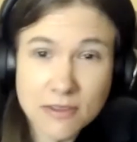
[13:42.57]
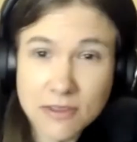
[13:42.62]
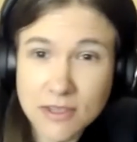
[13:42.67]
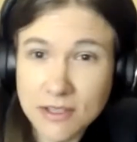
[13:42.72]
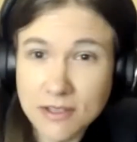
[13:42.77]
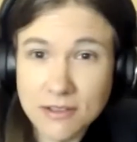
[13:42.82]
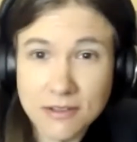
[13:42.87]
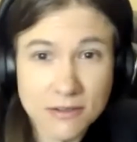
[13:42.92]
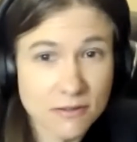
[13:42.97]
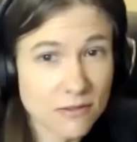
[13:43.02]

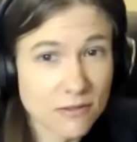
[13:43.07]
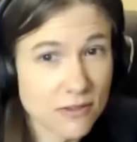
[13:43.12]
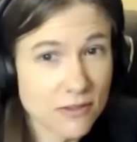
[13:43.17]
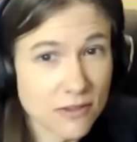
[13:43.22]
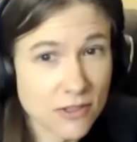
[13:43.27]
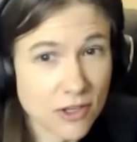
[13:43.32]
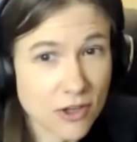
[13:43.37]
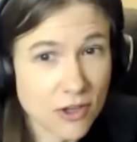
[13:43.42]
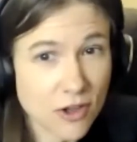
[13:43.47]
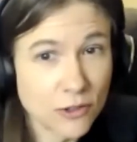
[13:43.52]
the
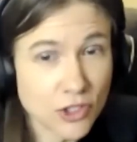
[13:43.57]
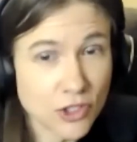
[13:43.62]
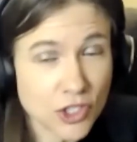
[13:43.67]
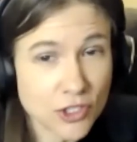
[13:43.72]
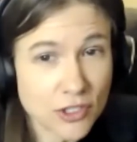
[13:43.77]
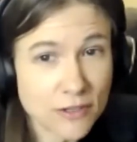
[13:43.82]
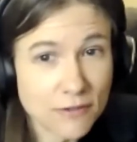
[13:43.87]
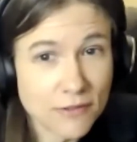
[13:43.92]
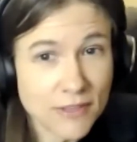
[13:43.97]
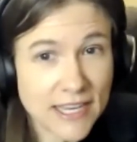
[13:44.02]

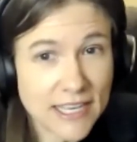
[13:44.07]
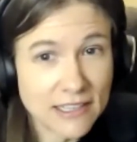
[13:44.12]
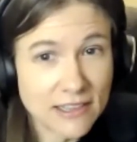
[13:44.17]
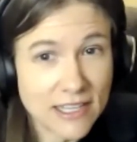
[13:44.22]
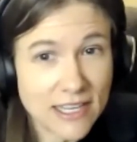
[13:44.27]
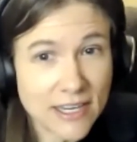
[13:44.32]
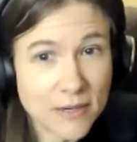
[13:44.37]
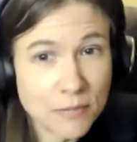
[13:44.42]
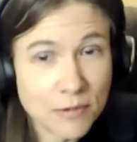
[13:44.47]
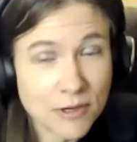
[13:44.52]
culture of that
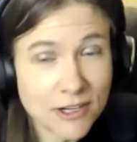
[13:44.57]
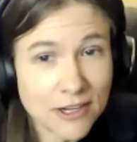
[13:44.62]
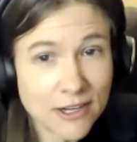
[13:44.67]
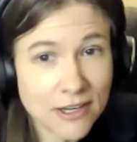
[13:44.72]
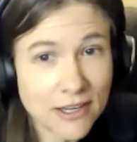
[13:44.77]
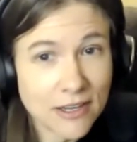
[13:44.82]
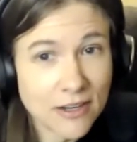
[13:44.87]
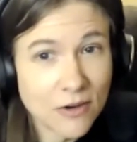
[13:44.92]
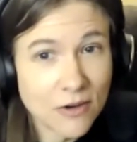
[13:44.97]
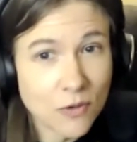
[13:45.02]

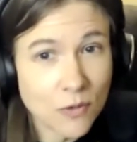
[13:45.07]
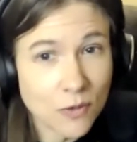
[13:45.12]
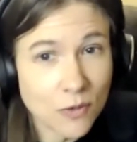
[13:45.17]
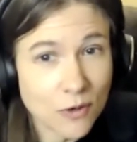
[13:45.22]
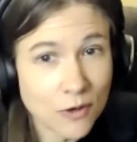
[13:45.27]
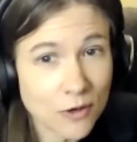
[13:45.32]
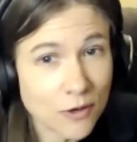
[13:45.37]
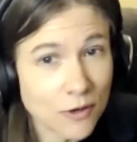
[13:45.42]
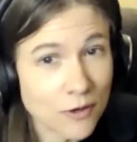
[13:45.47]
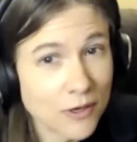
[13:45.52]
library
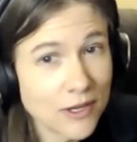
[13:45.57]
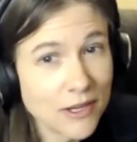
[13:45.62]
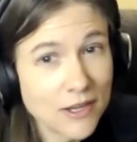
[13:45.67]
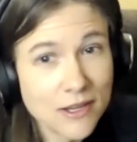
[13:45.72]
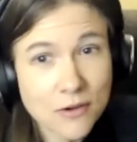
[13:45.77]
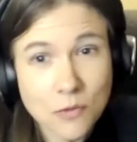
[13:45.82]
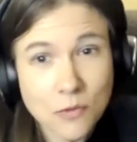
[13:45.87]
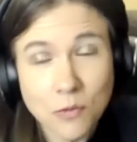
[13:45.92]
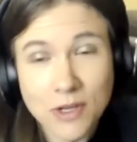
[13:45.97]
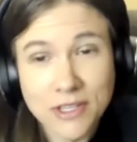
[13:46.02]
or
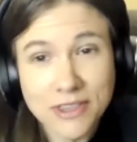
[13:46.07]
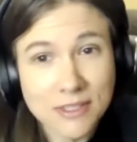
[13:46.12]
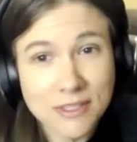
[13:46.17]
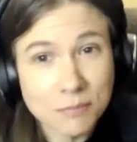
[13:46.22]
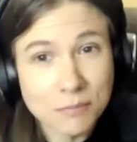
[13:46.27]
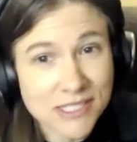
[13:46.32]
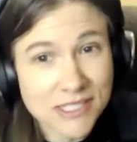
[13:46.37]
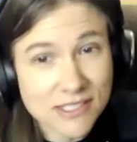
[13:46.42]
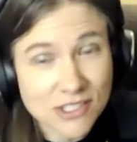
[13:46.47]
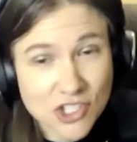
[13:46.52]
what the
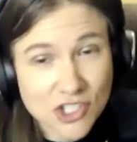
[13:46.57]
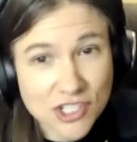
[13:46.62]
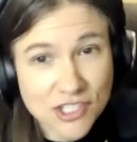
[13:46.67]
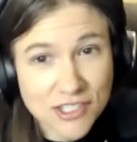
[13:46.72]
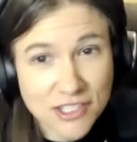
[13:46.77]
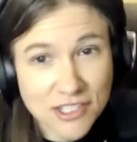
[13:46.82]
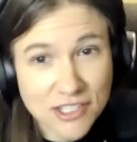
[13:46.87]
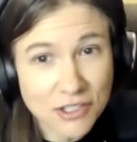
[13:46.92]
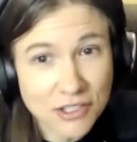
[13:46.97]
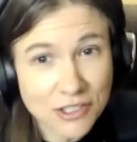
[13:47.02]
position
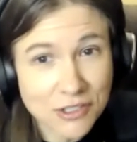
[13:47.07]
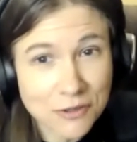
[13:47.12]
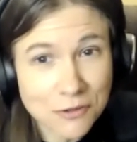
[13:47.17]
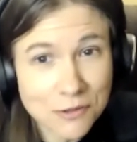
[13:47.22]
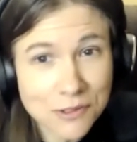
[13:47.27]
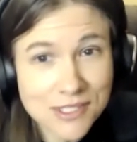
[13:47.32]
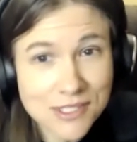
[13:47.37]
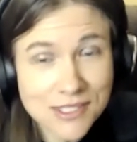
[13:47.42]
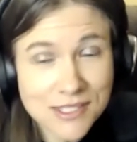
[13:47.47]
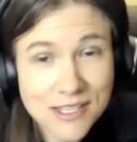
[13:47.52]

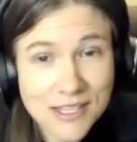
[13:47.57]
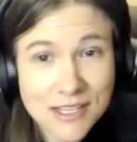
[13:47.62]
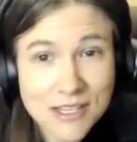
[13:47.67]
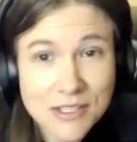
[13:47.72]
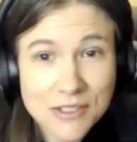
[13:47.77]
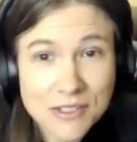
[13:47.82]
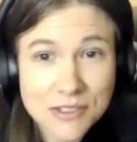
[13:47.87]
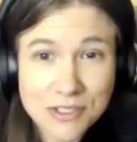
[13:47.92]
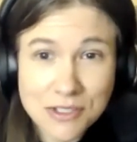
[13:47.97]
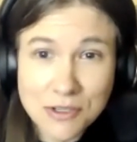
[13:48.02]
includes.
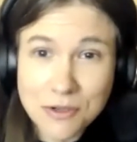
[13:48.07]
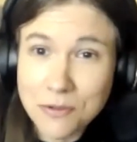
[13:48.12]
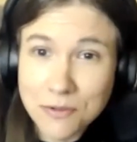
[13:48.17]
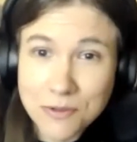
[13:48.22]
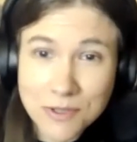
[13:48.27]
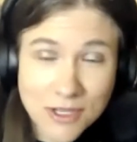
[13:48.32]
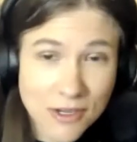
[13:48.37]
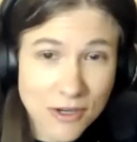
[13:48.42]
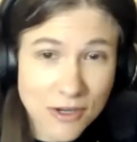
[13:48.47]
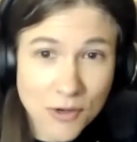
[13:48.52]
So
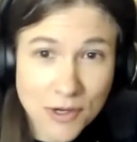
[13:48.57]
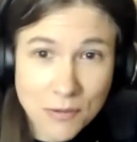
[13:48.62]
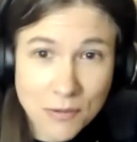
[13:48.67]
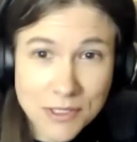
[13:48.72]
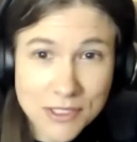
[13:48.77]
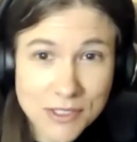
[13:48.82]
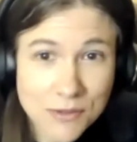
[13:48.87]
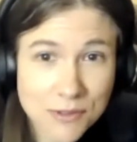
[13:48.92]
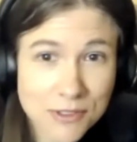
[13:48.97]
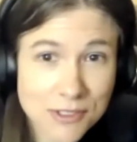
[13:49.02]
a great
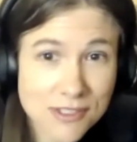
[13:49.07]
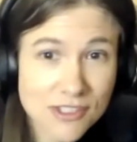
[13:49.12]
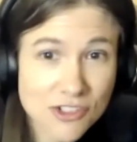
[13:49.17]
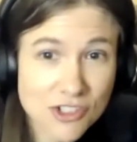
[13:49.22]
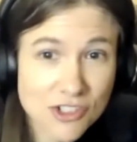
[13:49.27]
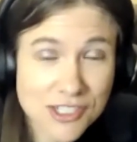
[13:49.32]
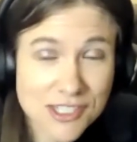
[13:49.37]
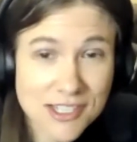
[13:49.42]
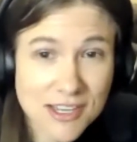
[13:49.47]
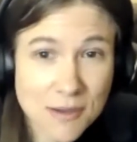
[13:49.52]
resource is
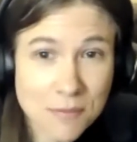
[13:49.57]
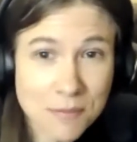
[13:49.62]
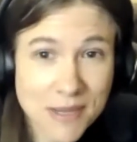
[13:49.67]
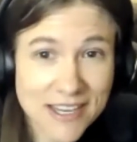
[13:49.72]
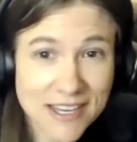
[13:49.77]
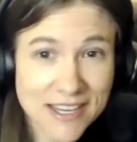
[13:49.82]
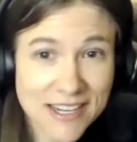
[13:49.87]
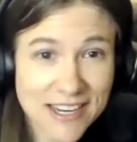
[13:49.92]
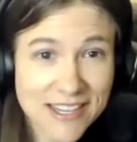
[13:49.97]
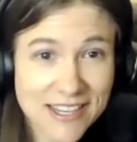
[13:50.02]
just to come
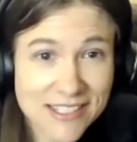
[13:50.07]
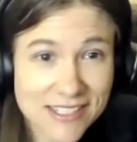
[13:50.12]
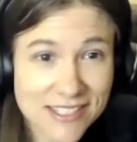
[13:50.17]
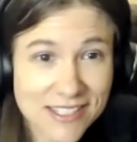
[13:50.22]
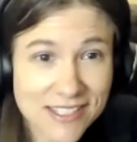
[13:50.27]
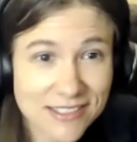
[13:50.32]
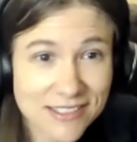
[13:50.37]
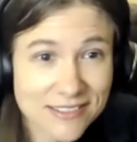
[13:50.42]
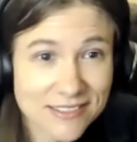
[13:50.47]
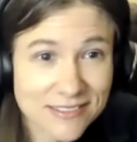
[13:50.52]
back and
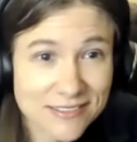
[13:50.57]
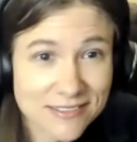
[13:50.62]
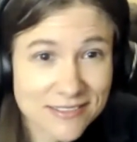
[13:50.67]
ask.